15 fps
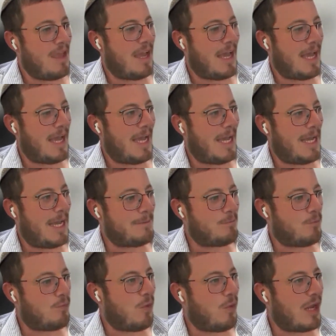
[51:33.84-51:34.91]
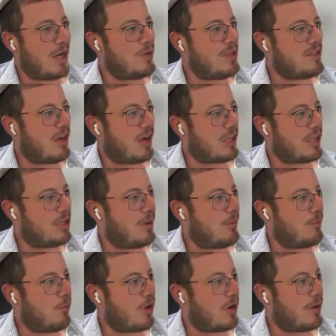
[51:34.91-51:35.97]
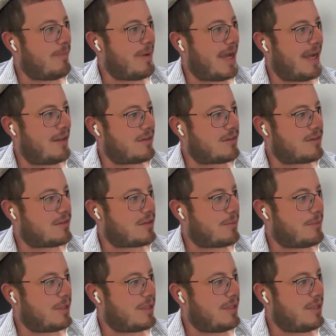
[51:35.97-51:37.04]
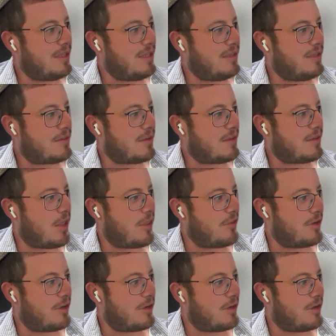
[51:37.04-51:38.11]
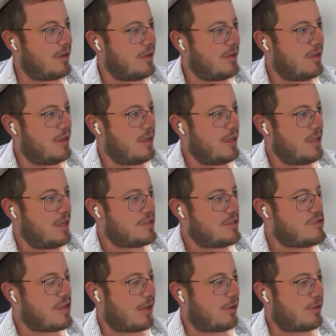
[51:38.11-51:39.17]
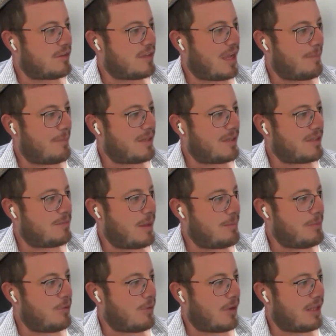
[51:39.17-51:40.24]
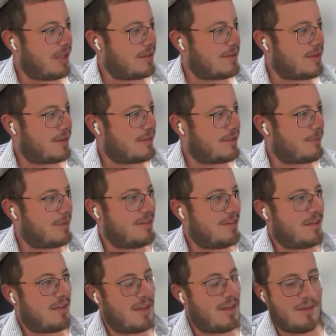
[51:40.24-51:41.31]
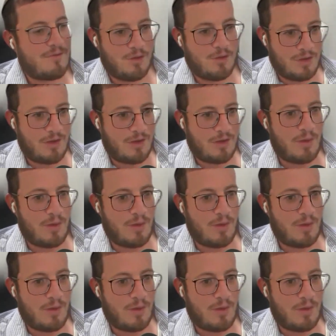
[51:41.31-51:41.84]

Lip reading: Why don't we talk a little bit more about some of these other general topics? Maybe you want to take some of these, Nadav? You have